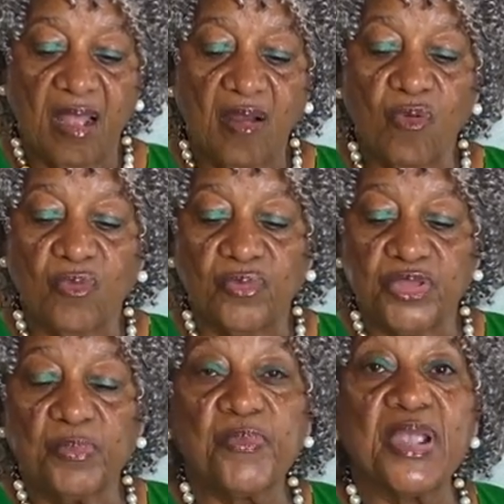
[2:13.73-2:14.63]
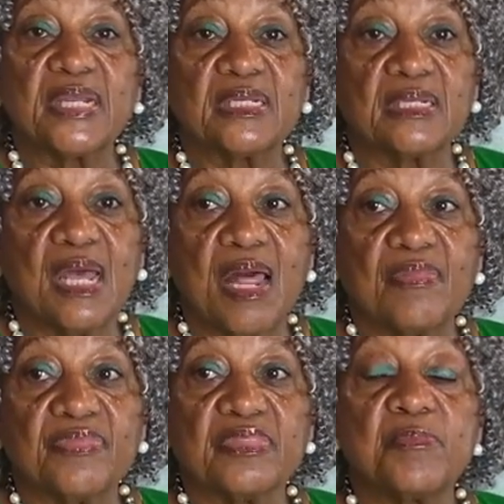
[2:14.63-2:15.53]
oh, your bread.
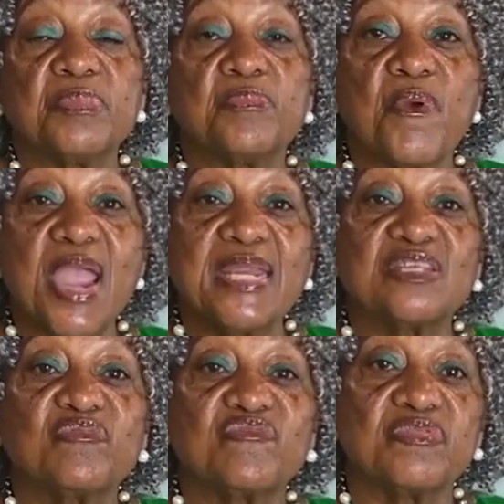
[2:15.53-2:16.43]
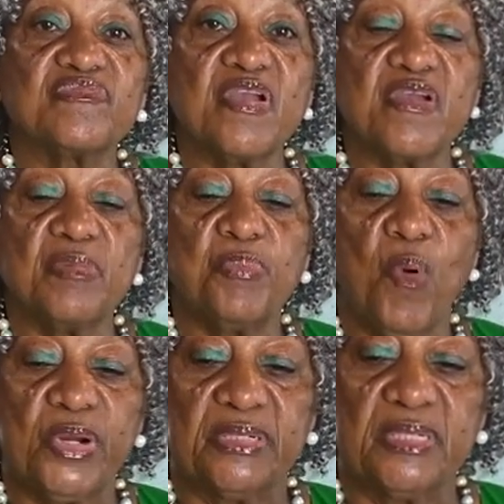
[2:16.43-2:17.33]
The bread is very
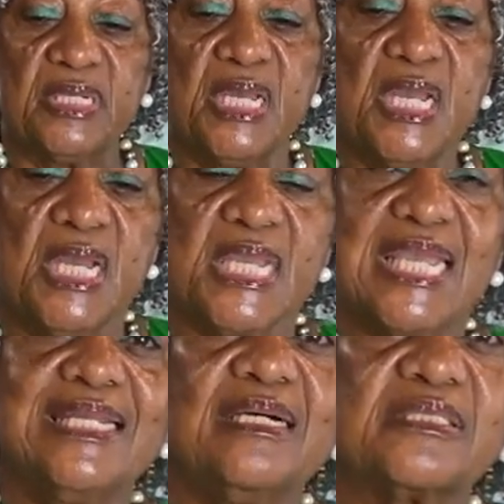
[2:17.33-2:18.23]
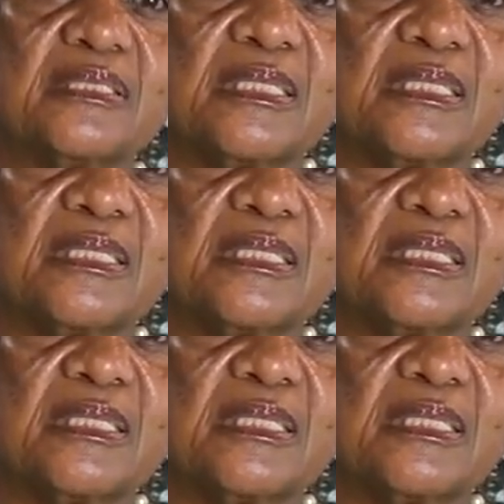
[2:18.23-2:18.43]
important. Get us,